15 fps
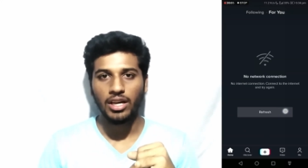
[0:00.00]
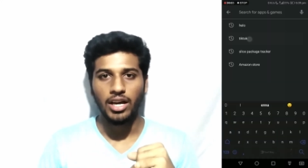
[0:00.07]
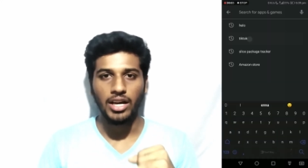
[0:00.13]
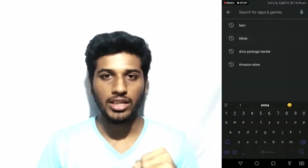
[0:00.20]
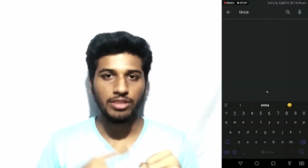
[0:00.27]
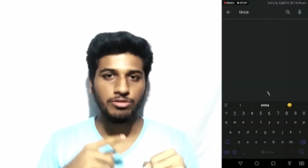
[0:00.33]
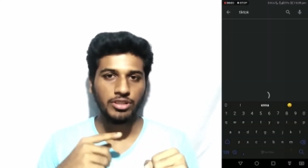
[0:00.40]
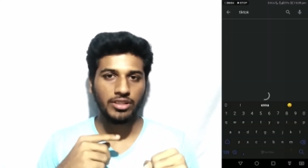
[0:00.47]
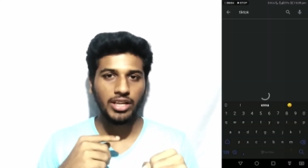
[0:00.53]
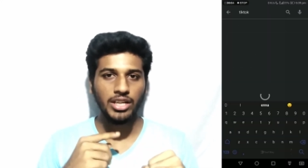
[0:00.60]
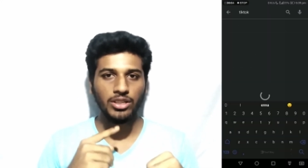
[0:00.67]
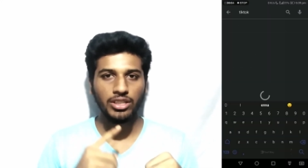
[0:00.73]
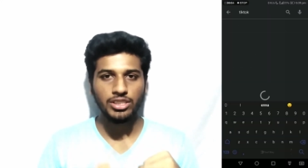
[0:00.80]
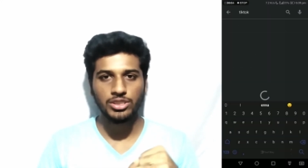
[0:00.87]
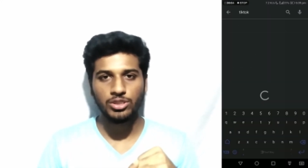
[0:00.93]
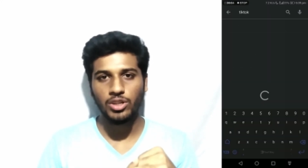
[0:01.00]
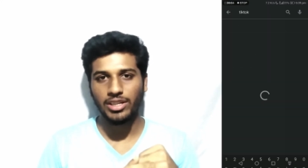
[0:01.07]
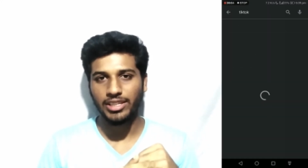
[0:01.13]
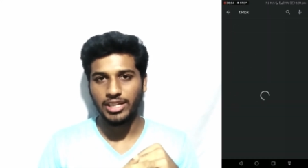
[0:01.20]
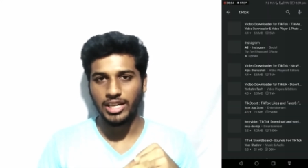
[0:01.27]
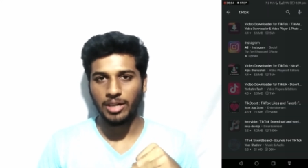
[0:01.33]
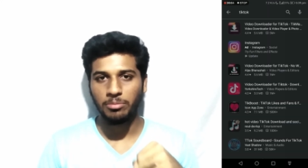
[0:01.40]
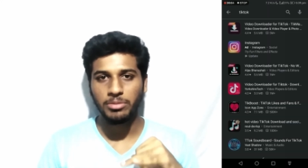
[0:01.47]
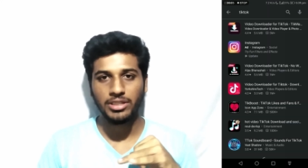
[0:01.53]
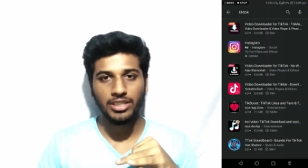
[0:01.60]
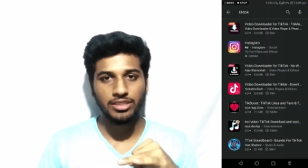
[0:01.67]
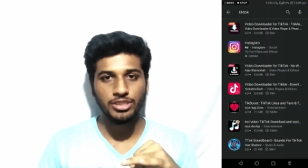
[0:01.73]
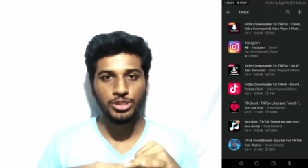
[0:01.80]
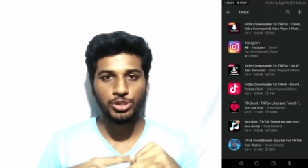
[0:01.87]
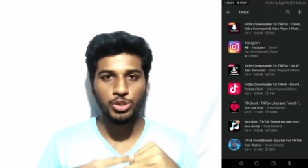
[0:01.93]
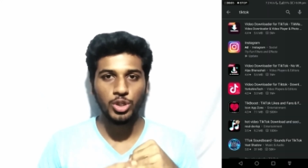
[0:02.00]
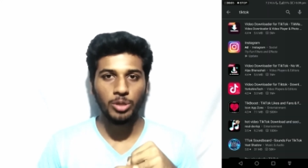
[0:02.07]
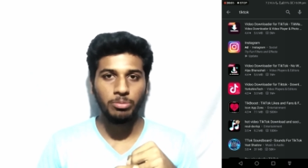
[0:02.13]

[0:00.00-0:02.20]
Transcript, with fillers: And if we try to install the app, it doesn't show